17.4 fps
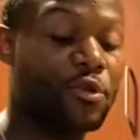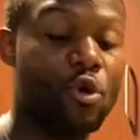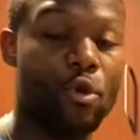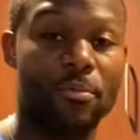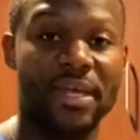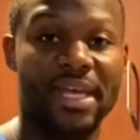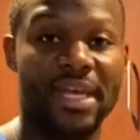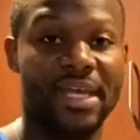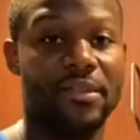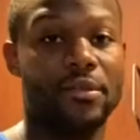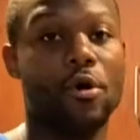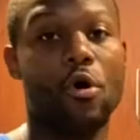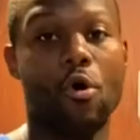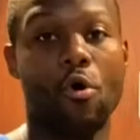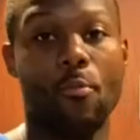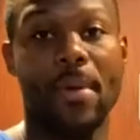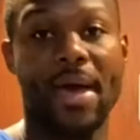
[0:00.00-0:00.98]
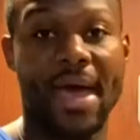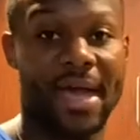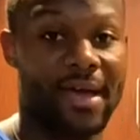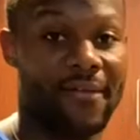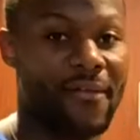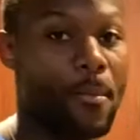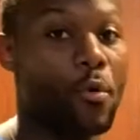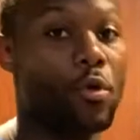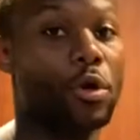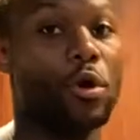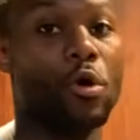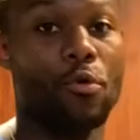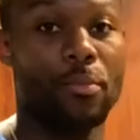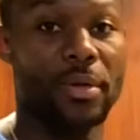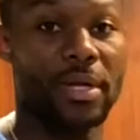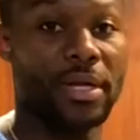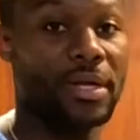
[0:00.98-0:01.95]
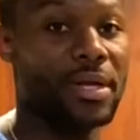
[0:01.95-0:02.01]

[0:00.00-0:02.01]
normally eat the whole bag if I'm gonna open it.